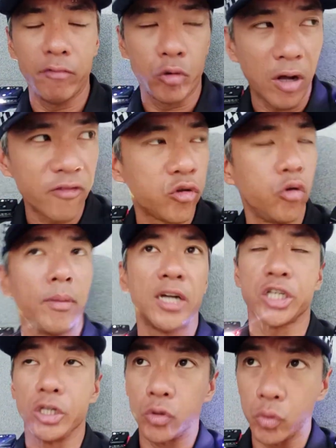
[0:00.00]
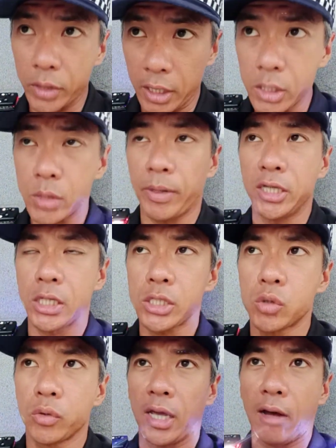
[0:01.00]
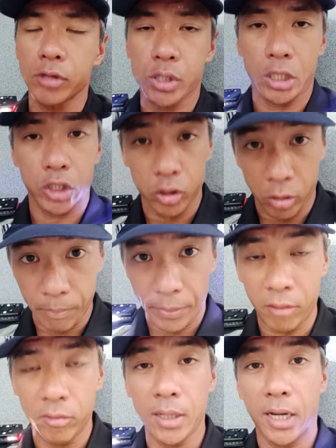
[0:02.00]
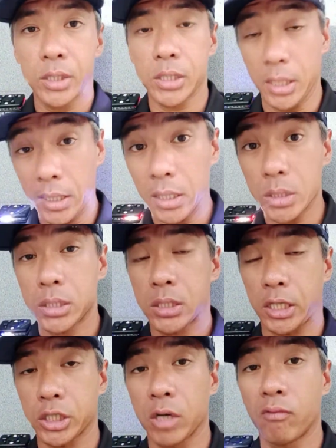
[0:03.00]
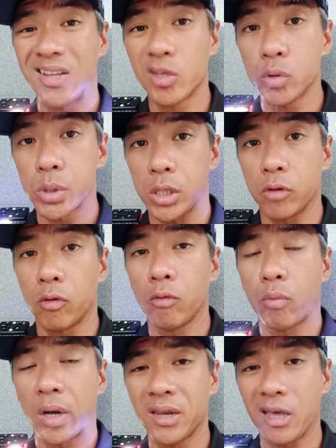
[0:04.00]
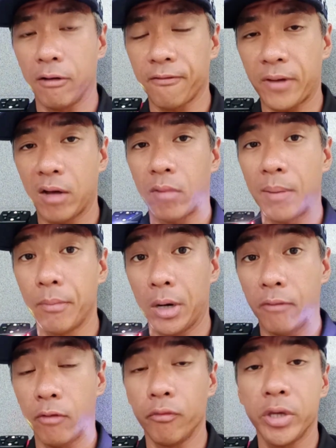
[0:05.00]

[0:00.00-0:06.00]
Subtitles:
delve too much into this, but just know that our statutory power lies in this section 120, 1 alpha, 1 bravo.